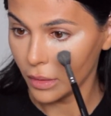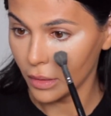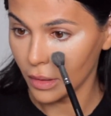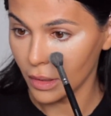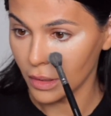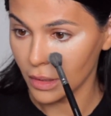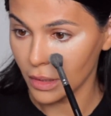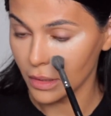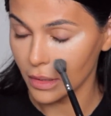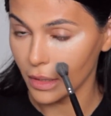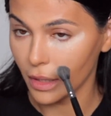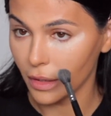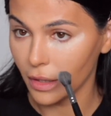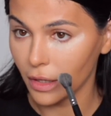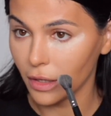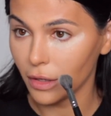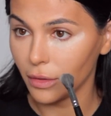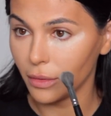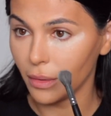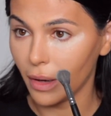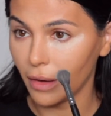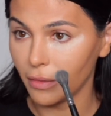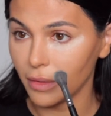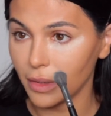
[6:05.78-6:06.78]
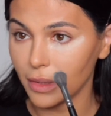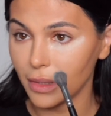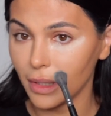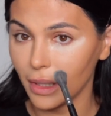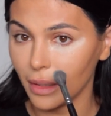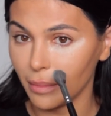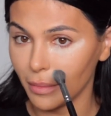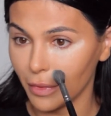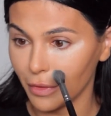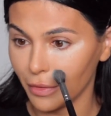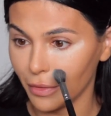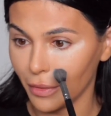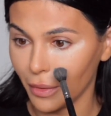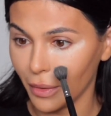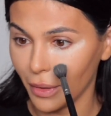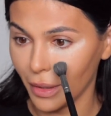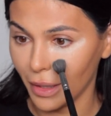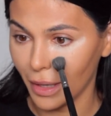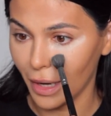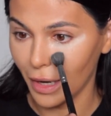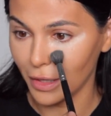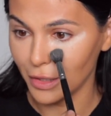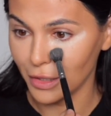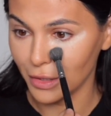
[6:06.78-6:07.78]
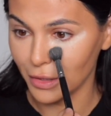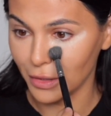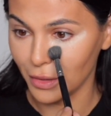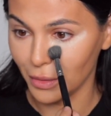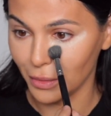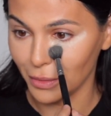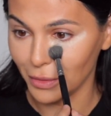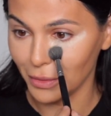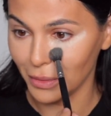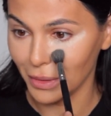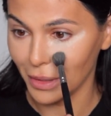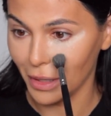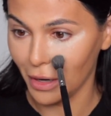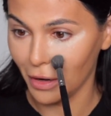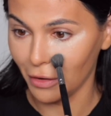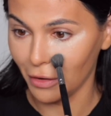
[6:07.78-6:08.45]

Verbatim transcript: this is nothing you haven't seen before. I just don't do it